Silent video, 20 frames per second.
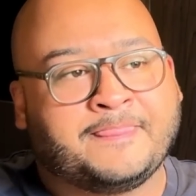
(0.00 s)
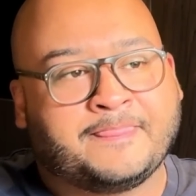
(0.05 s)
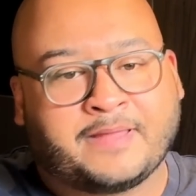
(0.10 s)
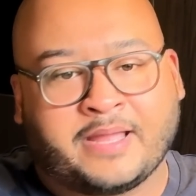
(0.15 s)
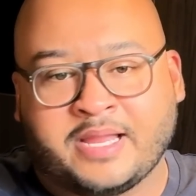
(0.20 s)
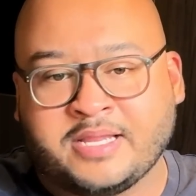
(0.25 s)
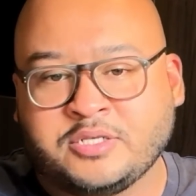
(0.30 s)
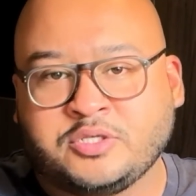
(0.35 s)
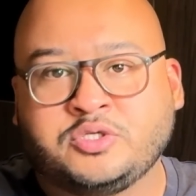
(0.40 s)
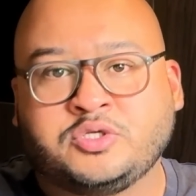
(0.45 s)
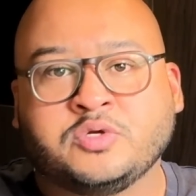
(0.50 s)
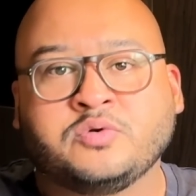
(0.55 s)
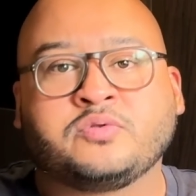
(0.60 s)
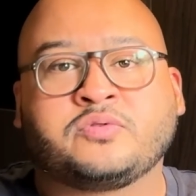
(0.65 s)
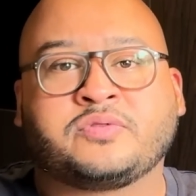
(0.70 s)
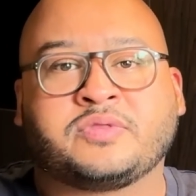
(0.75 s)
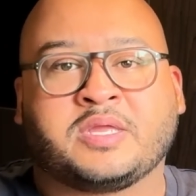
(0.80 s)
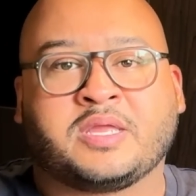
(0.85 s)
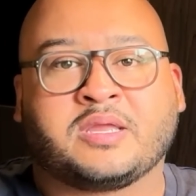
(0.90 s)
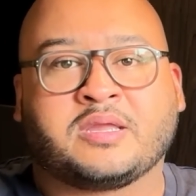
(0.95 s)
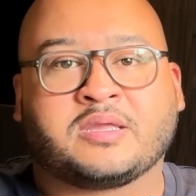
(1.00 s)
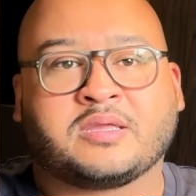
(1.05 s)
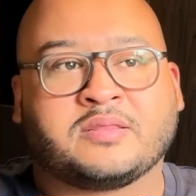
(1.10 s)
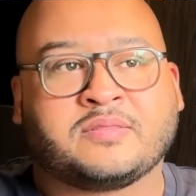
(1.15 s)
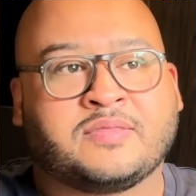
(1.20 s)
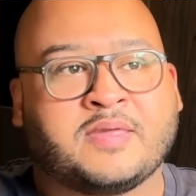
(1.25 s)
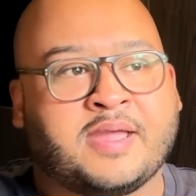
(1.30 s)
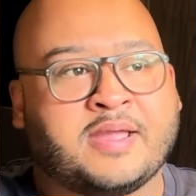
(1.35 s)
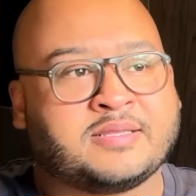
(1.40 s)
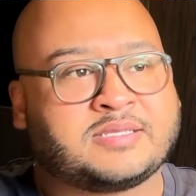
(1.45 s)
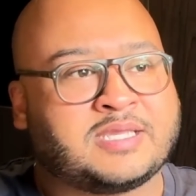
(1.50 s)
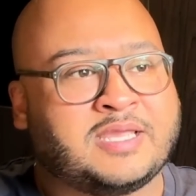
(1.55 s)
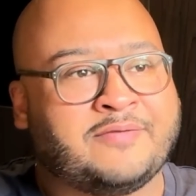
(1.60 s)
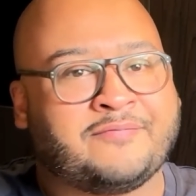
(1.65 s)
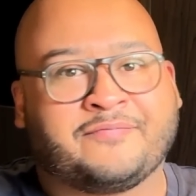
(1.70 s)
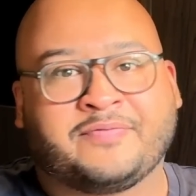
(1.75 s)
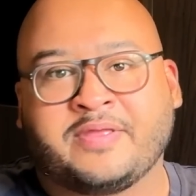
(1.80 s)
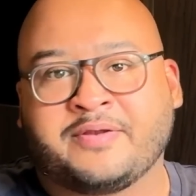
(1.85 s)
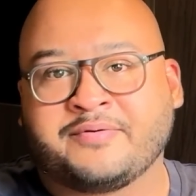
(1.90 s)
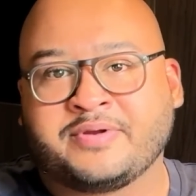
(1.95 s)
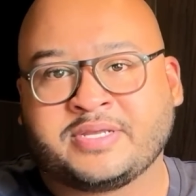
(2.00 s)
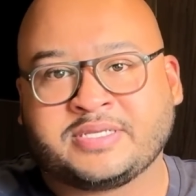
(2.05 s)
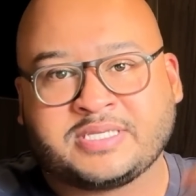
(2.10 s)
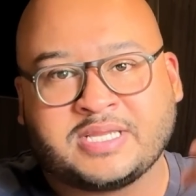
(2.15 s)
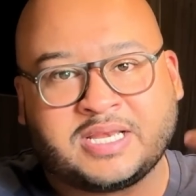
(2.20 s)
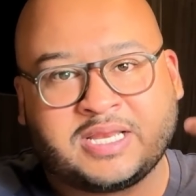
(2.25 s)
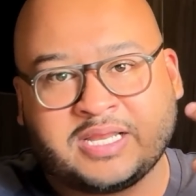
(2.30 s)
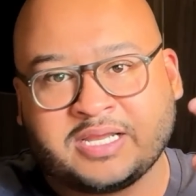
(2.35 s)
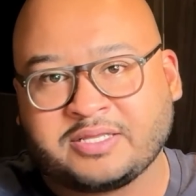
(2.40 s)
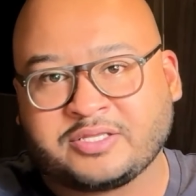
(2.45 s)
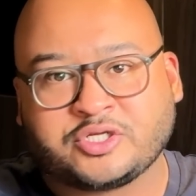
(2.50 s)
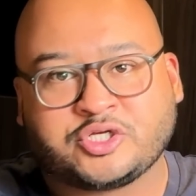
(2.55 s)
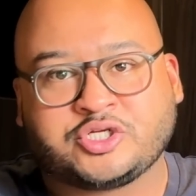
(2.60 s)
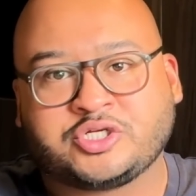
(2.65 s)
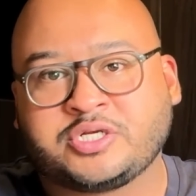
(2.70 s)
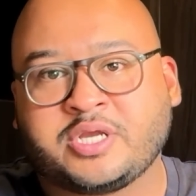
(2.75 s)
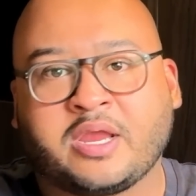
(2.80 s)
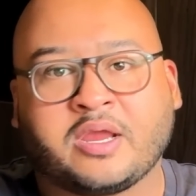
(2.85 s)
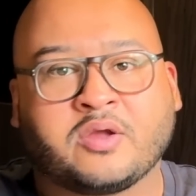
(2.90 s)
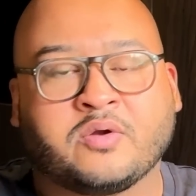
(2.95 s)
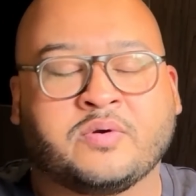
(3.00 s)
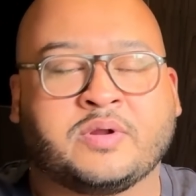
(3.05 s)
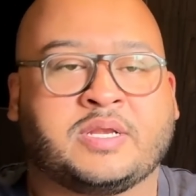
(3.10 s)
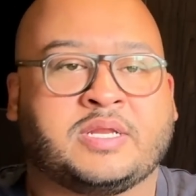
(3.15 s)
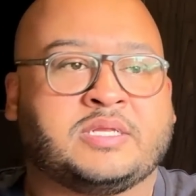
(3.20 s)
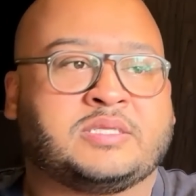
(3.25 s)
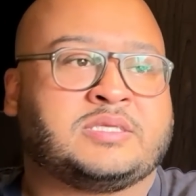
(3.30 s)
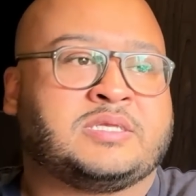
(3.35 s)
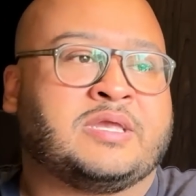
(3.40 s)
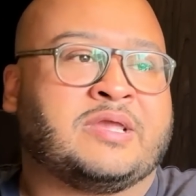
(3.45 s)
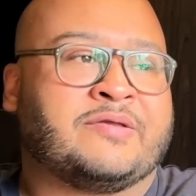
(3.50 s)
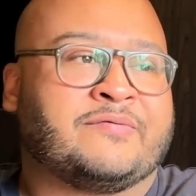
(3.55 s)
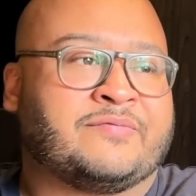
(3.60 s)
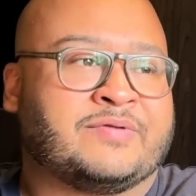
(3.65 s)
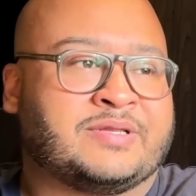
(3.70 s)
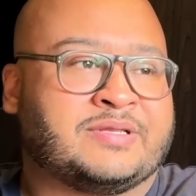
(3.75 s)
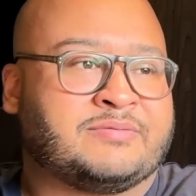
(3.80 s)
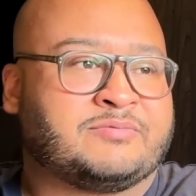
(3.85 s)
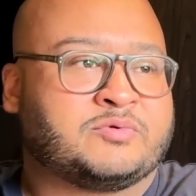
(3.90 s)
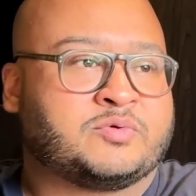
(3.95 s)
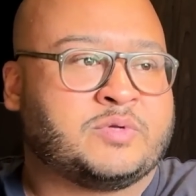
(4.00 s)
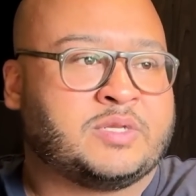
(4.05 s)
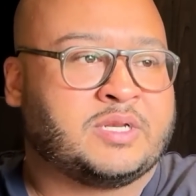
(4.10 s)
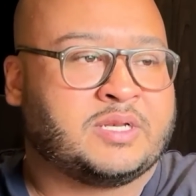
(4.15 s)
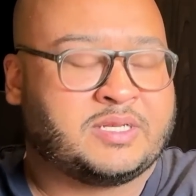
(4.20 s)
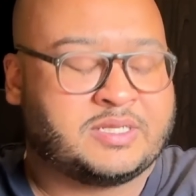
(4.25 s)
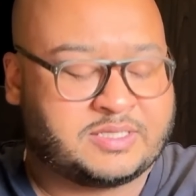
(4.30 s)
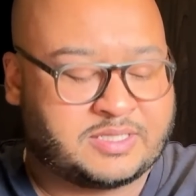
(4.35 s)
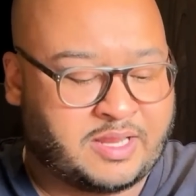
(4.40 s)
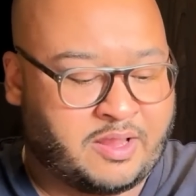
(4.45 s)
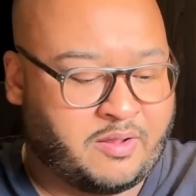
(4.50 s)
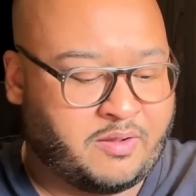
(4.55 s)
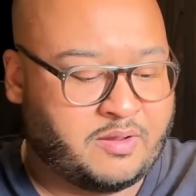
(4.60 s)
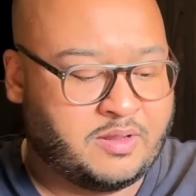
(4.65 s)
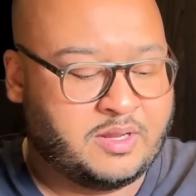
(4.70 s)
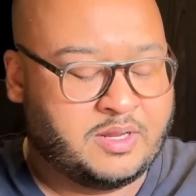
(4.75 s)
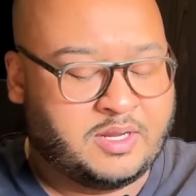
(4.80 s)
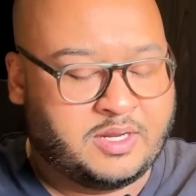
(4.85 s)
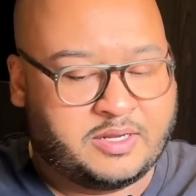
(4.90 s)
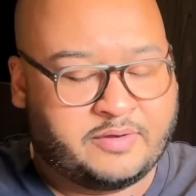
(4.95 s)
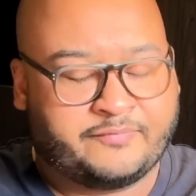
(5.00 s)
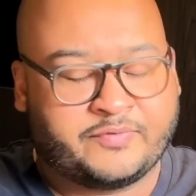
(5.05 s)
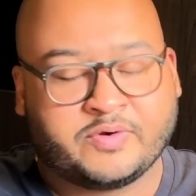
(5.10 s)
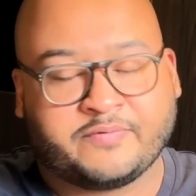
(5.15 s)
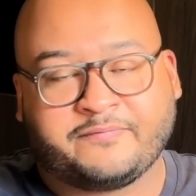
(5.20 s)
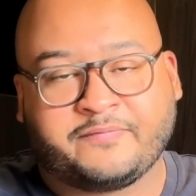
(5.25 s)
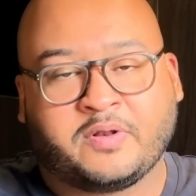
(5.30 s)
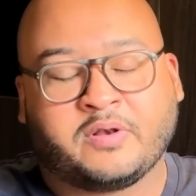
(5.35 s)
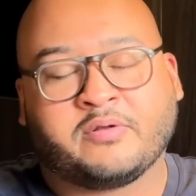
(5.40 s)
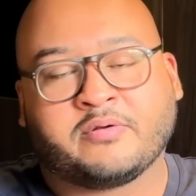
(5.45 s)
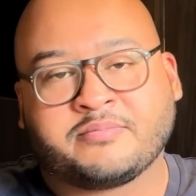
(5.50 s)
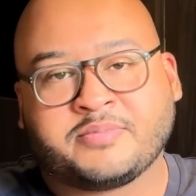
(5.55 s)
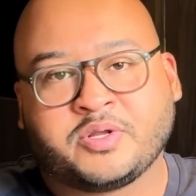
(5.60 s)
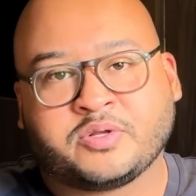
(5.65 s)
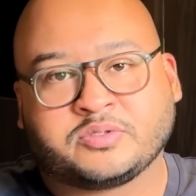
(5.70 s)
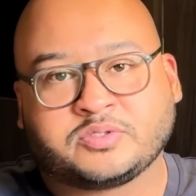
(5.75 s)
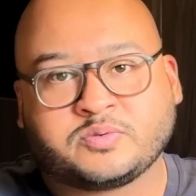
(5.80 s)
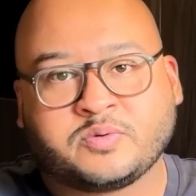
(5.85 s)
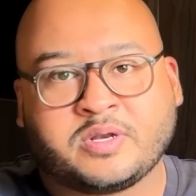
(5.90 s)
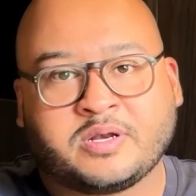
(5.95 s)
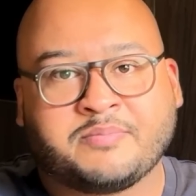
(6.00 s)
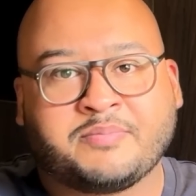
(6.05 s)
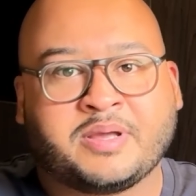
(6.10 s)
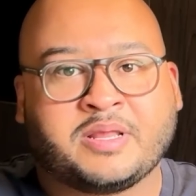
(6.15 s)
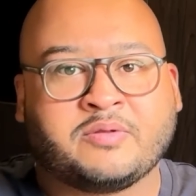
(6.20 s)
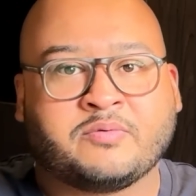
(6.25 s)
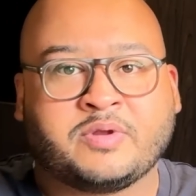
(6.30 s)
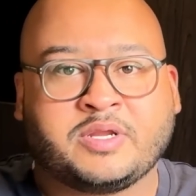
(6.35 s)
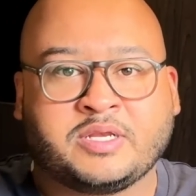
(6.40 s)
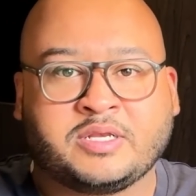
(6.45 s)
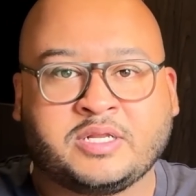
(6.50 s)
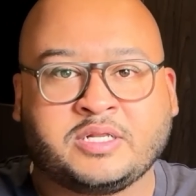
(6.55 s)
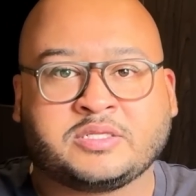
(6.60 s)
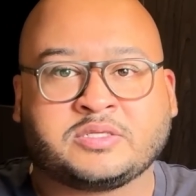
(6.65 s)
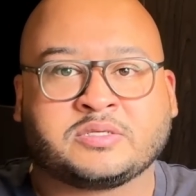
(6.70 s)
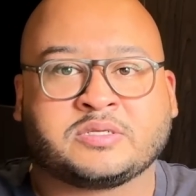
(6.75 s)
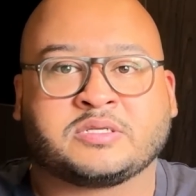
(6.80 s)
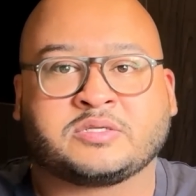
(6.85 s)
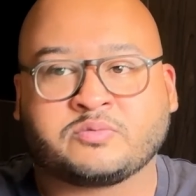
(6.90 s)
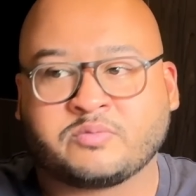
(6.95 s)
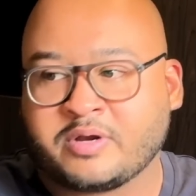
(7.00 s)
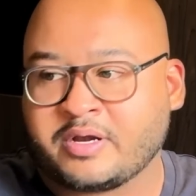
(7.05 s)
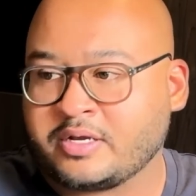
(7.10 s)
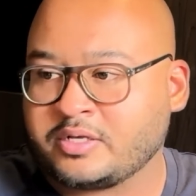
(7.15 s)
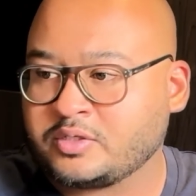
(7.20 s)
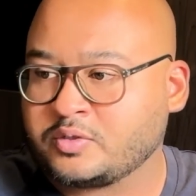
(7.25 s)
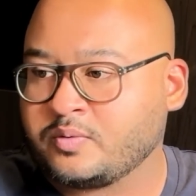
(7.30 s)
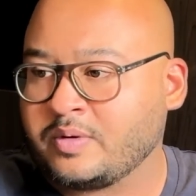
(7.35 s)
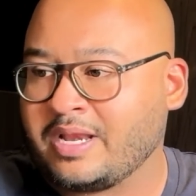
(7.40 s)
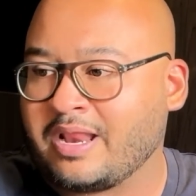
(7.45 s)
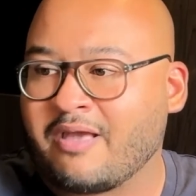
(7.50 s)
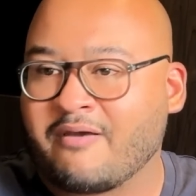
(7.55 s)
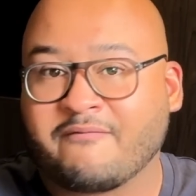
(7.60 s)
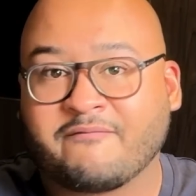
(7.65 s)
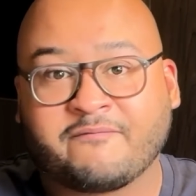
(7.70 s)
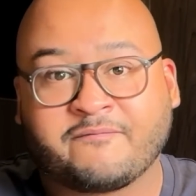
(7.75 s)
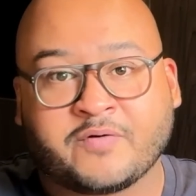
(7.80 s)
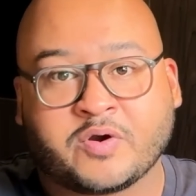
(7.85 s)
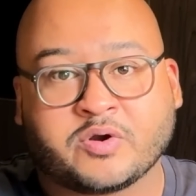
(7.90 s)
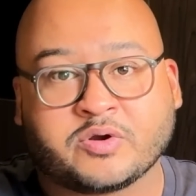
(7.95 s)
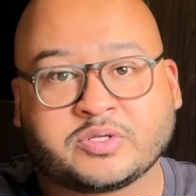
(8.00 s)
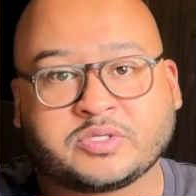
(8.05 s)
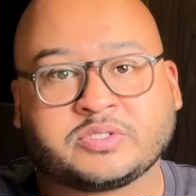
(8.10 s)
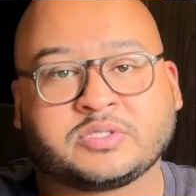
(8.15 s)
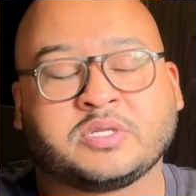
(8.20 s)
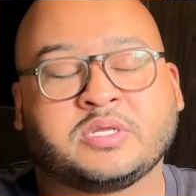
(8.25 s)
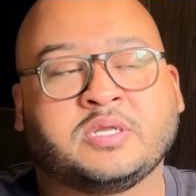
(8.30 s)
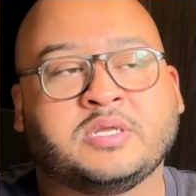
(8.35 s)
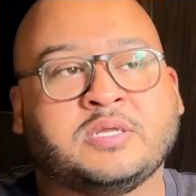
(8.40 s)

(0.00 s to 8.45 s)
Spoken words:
I do think that if there is any other shitcoin ETF, and I tweeted this out, if you're not following me on Twitter, by the way, you need to, that's where I tweet out first